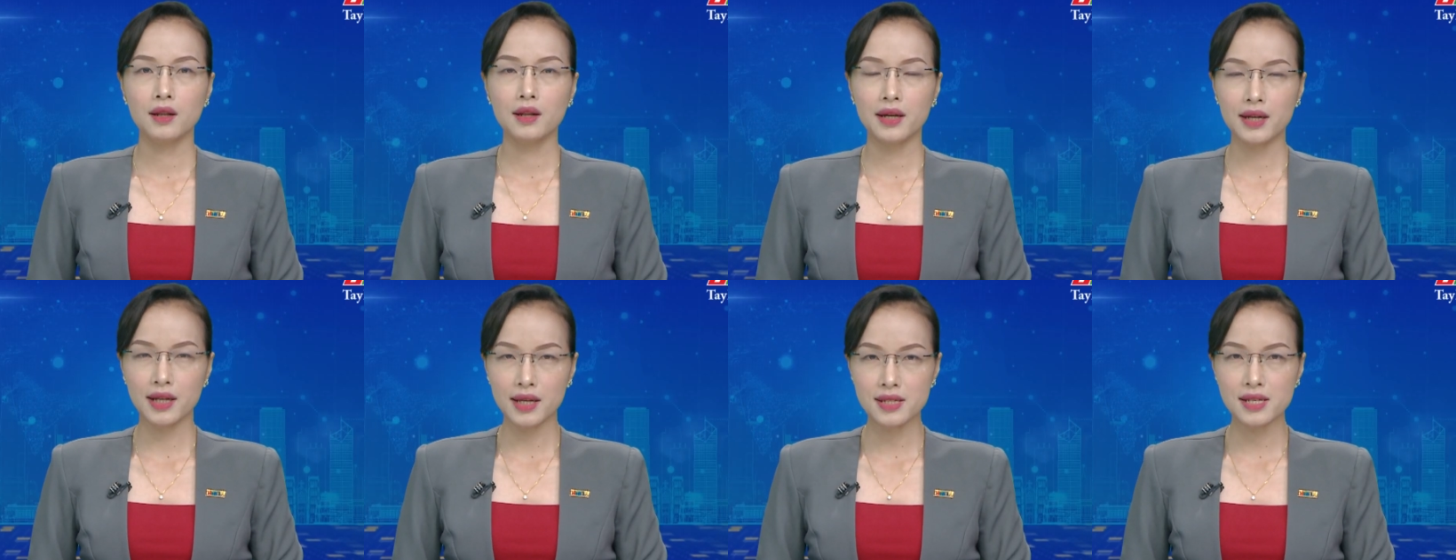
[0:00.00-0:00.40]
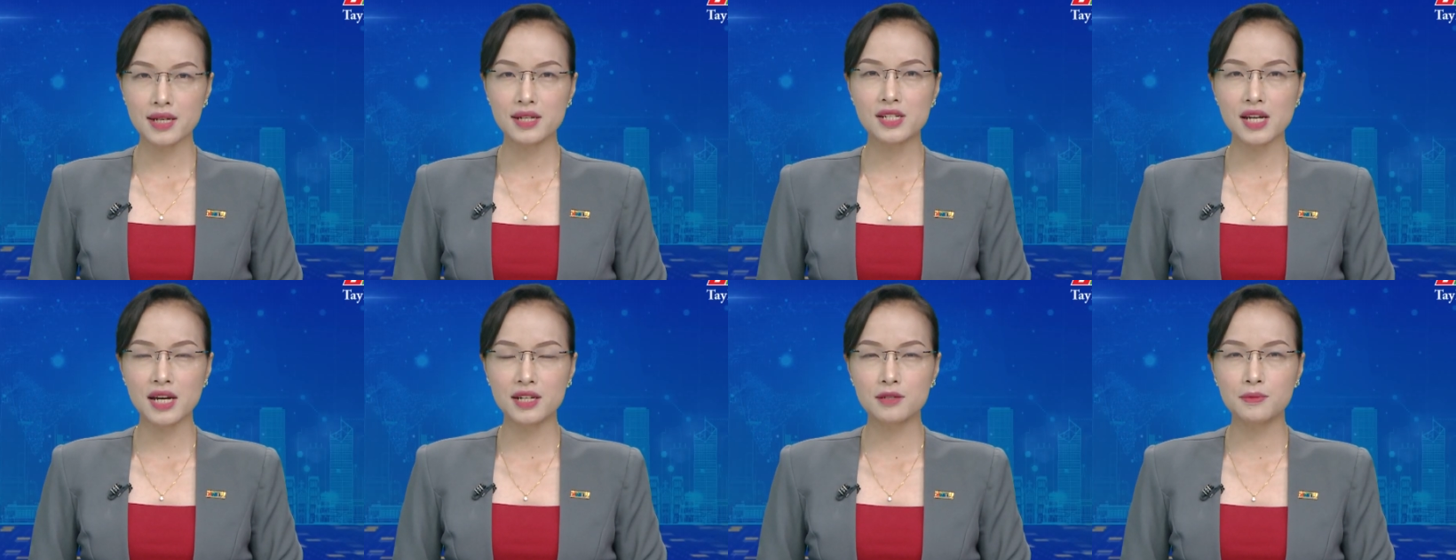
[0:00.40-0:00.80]
Ladies
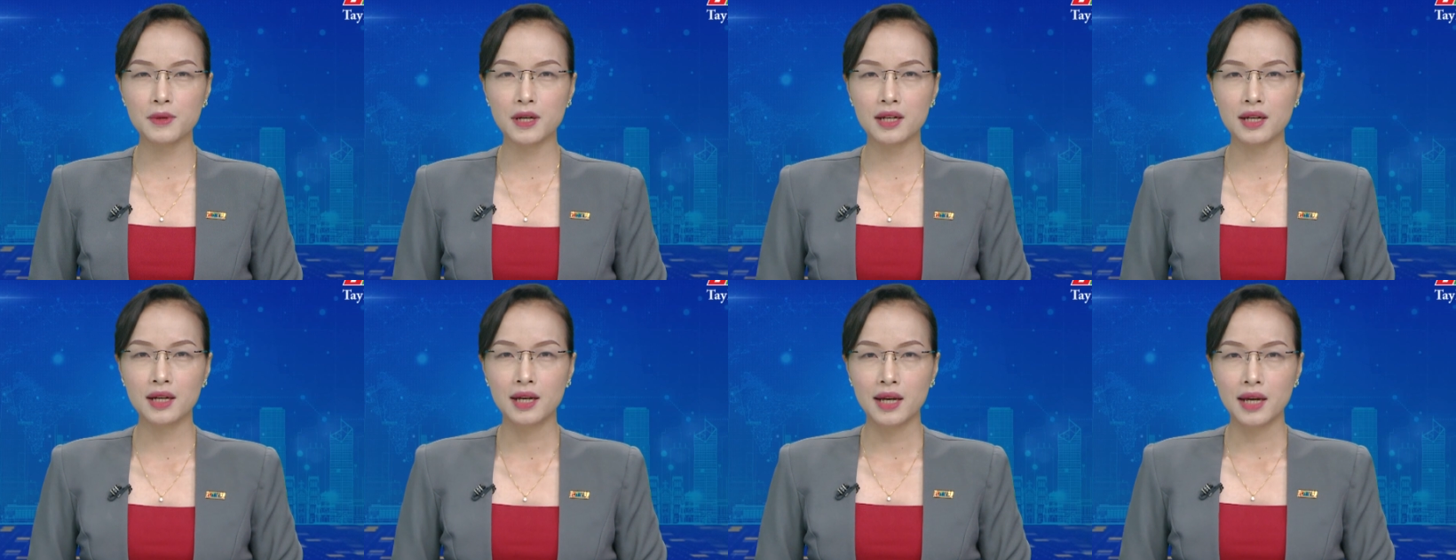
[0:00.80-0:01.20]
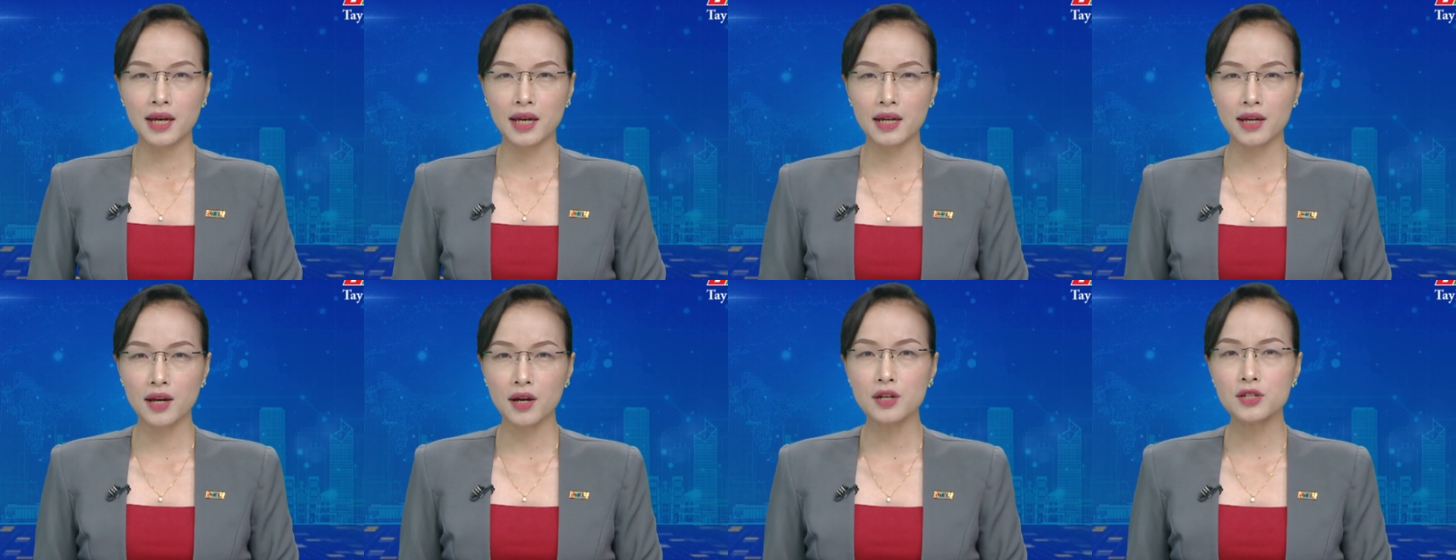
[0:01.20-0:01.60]
and gentlemen,
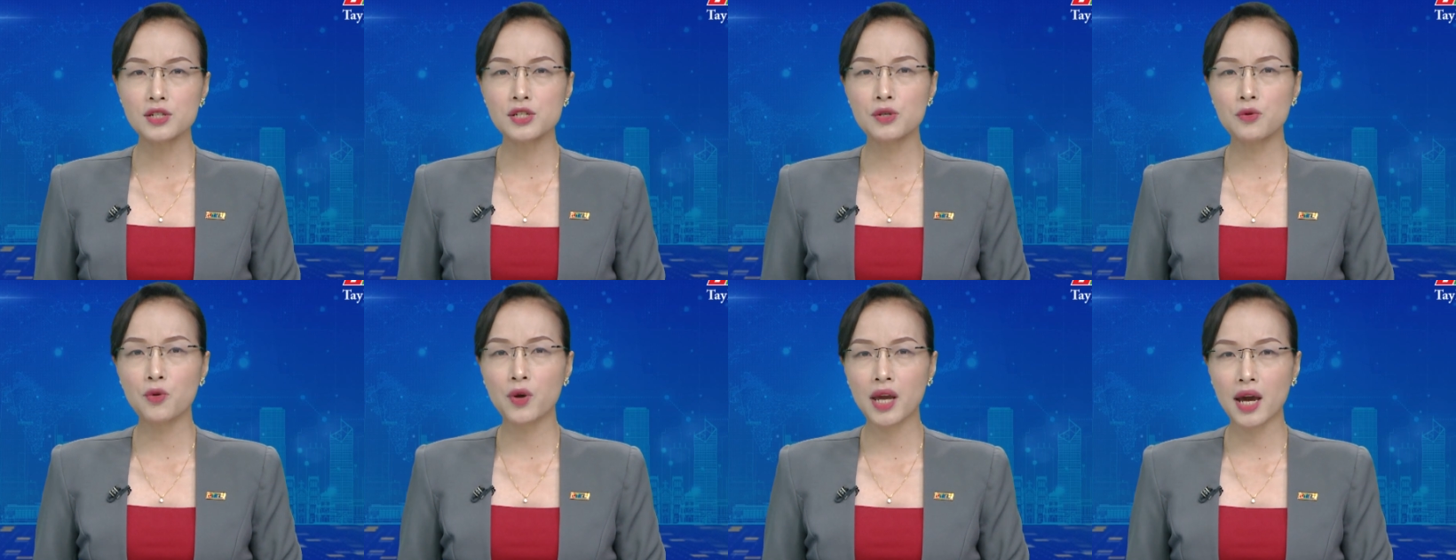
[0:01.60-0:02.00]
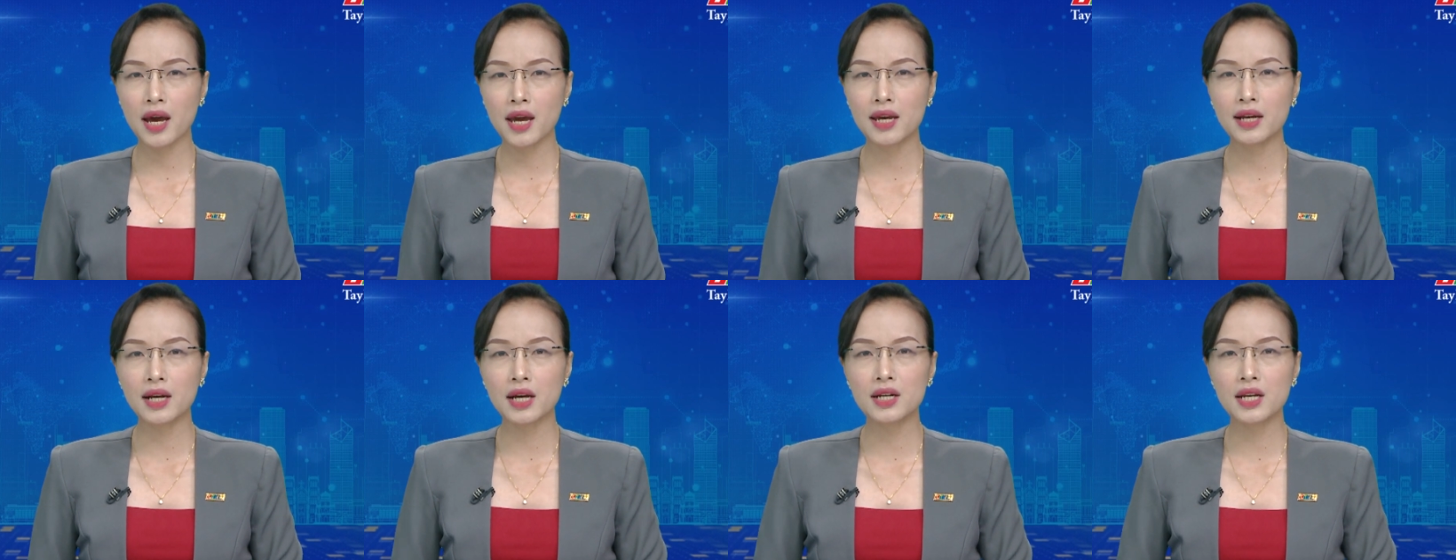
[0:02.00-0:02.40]
in order to
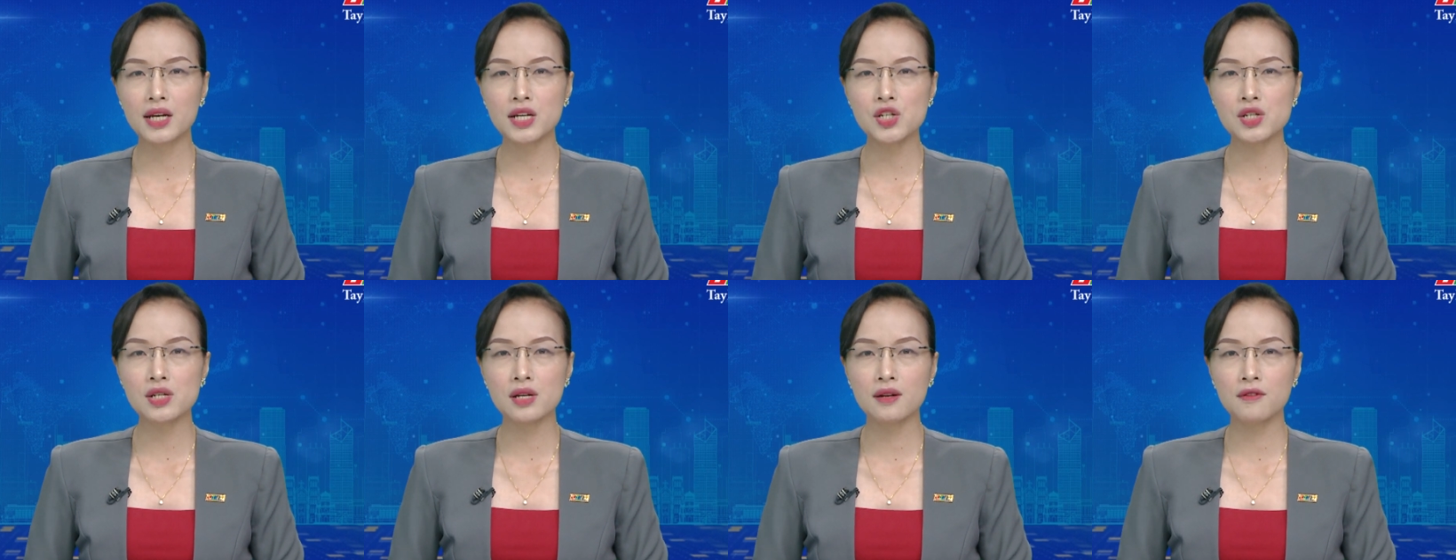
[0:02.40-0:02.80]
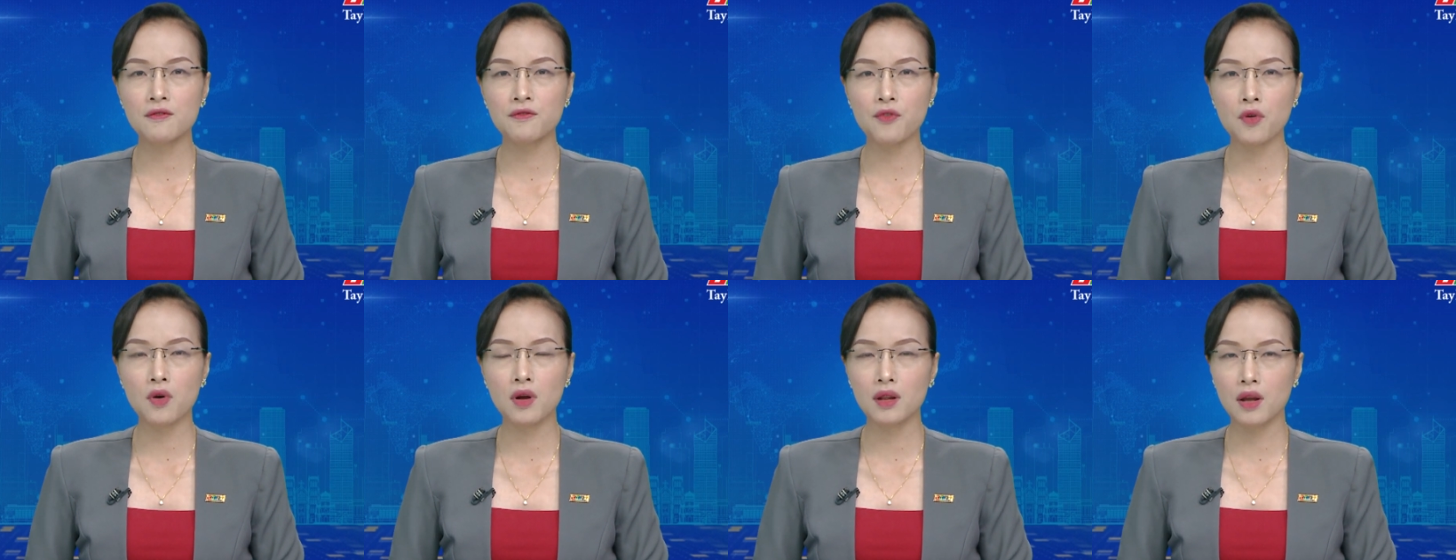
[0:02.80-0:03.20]
create
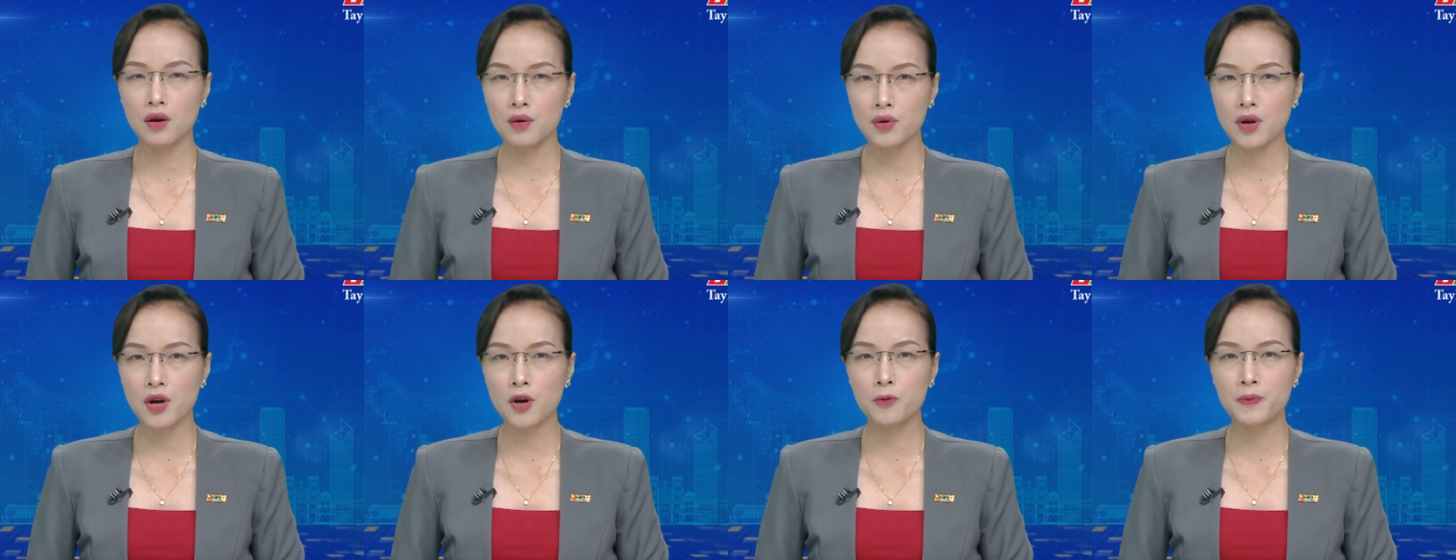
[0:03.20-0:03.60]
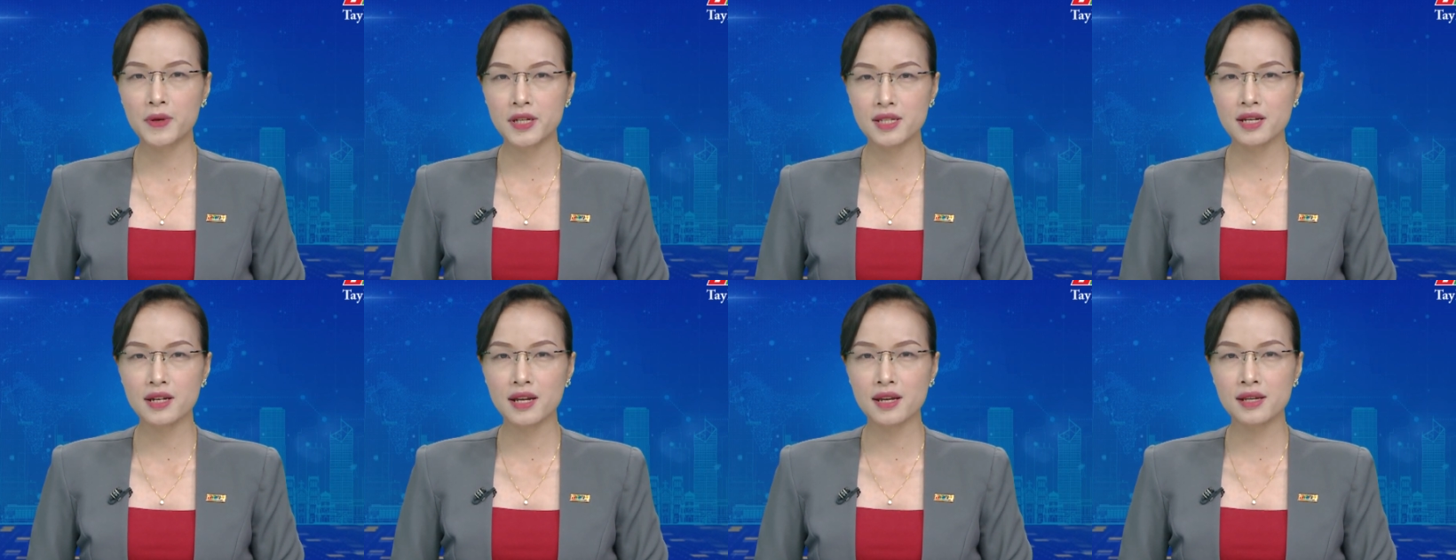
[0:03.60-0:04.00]
conditions for local
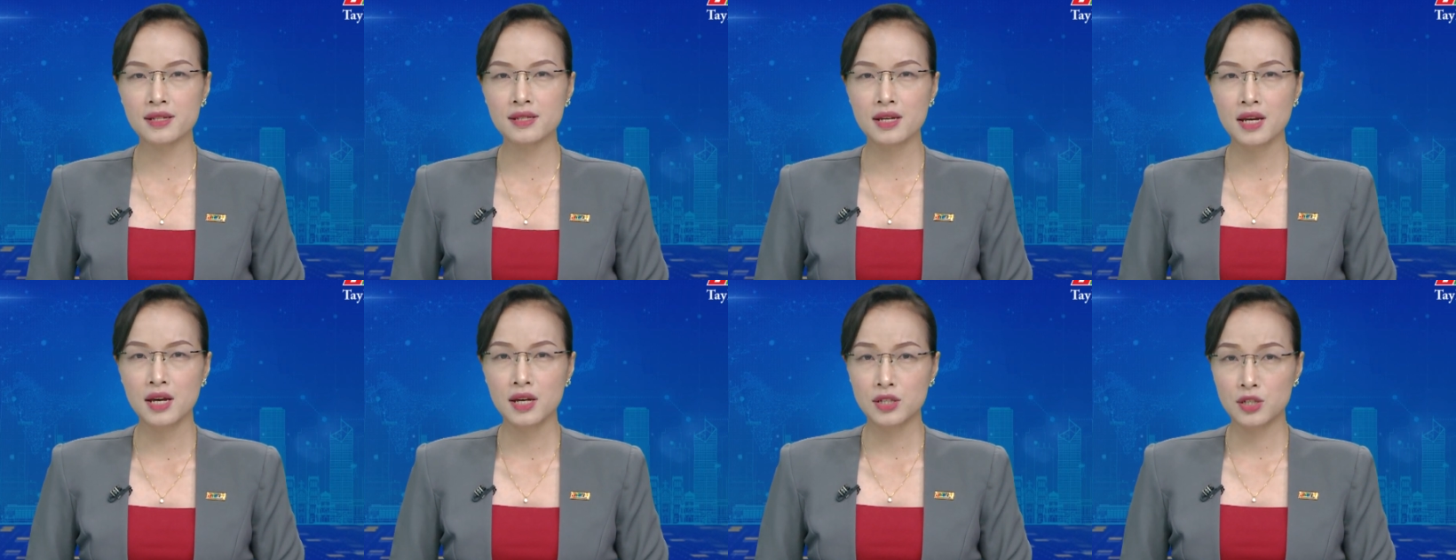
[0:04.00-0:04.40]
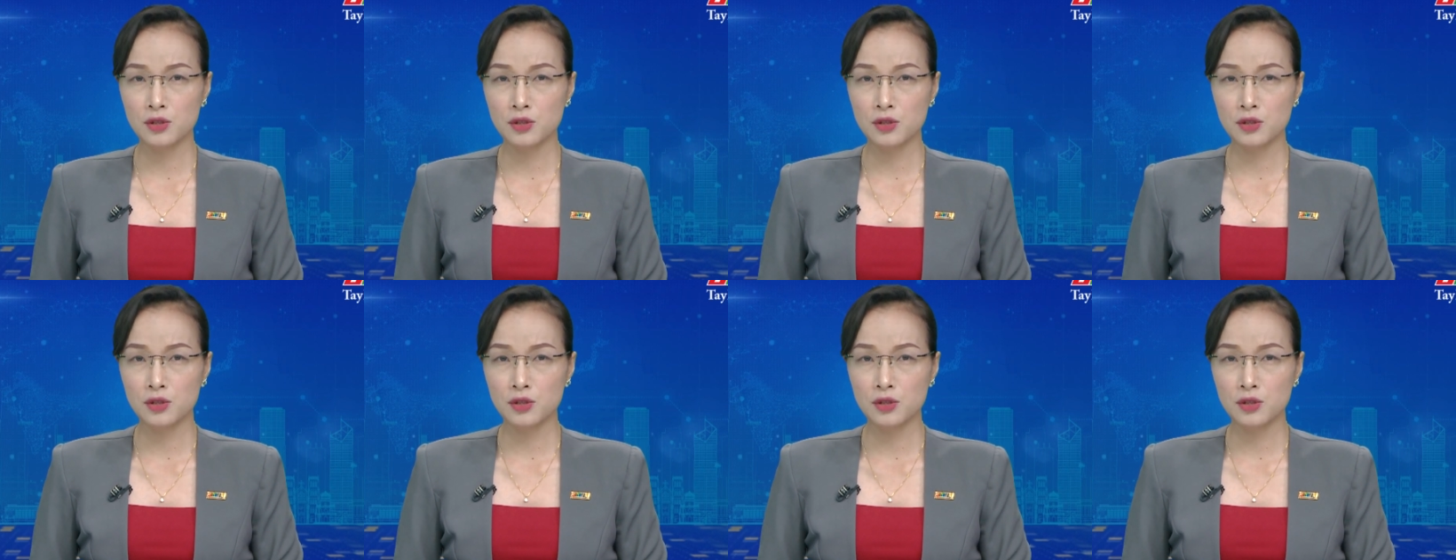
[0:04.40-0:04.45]
business